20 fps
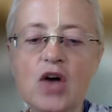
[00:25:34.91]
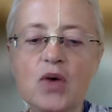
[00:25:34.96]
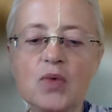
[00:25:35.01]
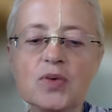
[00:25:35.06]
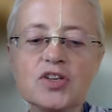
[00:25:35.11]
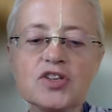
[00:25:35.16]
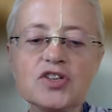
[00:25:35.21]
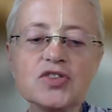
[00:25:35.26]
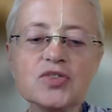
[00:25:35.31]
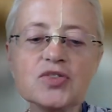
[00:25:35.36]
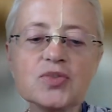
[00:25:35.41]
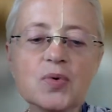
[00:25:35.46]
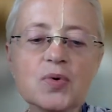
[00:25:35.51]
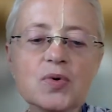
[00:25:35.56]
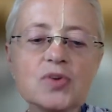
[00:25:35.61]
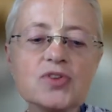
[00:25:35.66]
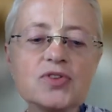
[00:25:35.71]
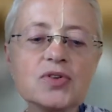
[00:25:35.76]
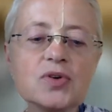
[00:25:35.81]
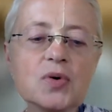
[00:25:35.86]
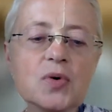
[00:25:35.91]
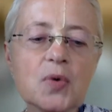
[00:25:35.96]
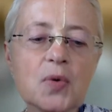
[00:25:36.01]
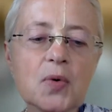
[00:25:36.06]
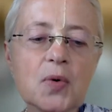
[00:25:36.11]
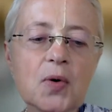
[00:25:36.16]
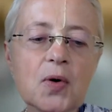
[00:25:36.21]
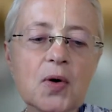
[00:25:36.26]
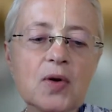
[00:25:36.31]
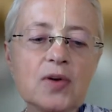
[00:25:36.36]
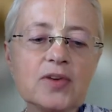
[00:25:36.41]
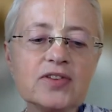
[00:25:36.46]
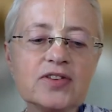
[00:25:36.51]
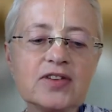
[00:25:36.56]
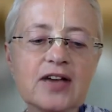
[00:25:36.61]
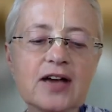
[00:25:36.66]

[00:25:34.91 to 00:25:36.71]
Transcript: which is also called